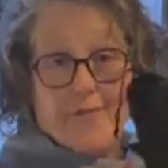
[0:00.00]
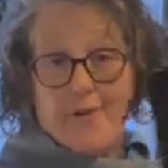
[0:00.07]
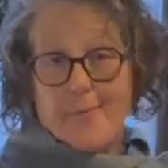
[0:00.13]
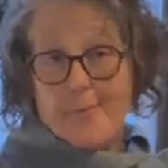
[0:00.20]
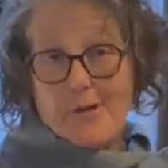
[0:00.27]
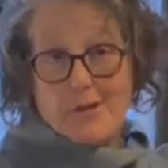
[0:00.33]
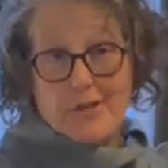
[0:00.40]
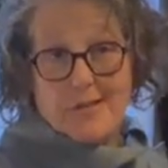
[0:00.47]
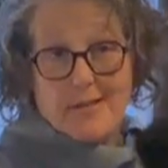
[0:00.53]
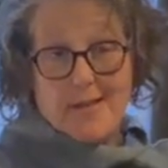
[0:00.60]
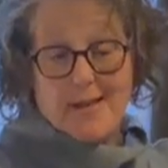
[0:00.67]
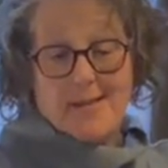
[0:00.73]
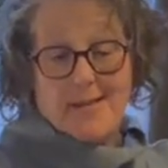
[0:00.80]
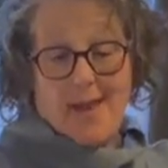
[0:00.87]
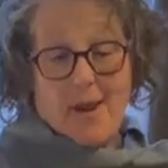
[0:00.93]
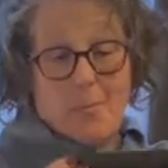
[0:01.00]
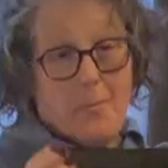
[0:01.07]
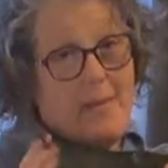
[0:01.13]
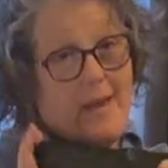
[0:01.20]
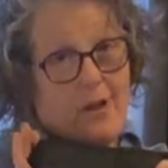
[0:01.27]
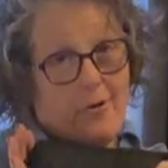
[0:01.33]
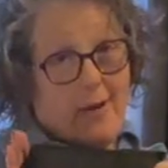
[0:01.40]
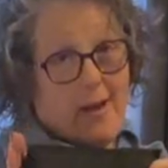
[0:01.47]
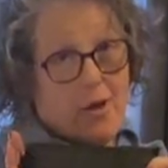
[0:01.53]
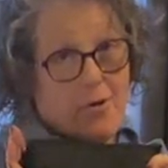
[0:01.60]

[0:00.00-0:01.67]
for emergencies and will be a great